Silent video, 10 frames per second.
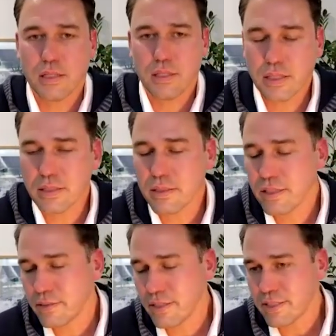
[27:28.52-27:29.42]

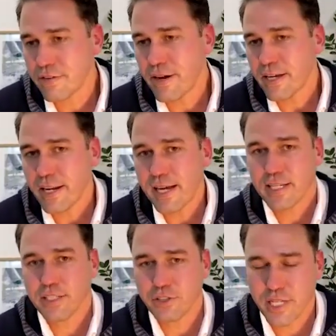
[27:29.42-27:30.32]
Lisa, if I can ask,
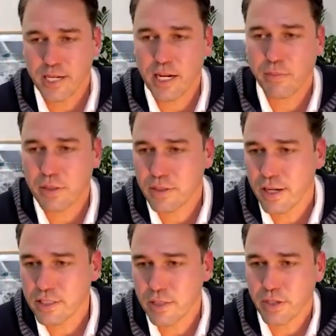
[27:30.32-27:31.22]
as you take
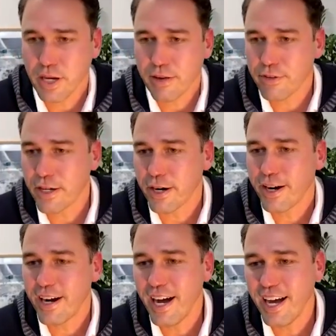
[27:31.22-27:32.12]
a sip of coffee here.
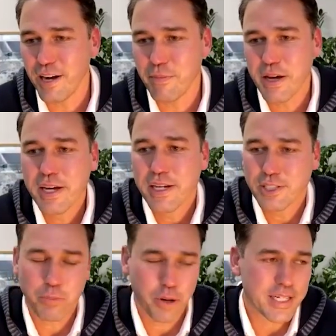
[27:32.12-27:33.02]

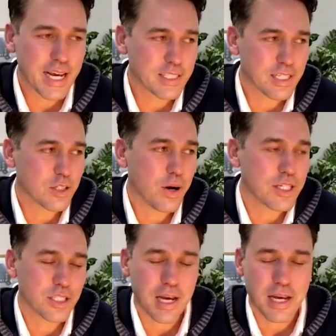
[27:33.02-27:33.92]
So Braden asked this
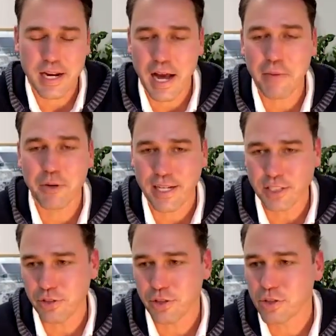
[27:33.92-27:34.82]
question, and I want to
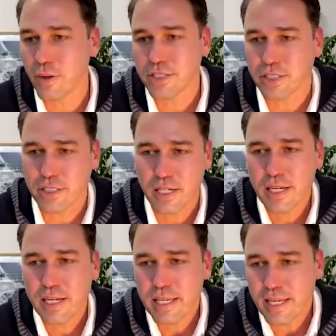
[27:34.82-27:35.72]
ask you this question.
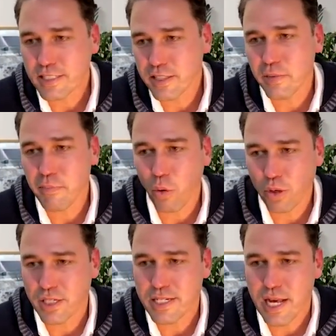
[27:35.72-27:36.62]
Is it
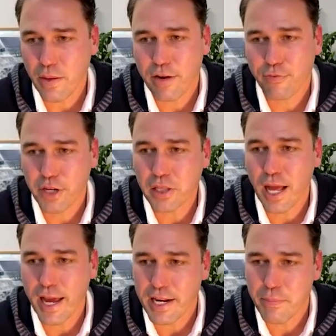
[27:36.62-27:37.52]
important to tell every
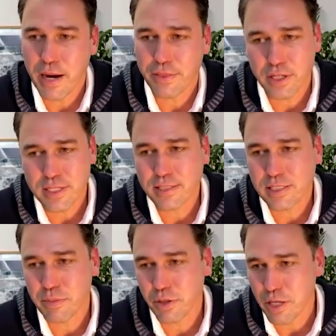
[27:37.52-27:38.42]
client about the
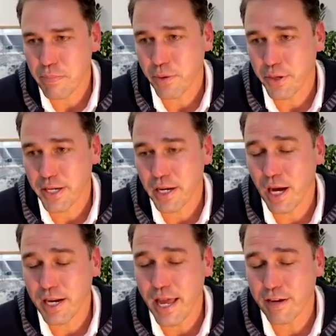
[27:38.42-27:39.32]
contestability period
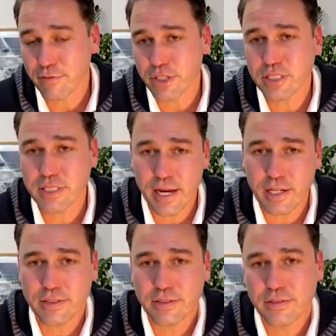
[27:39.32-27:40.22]
on every sale?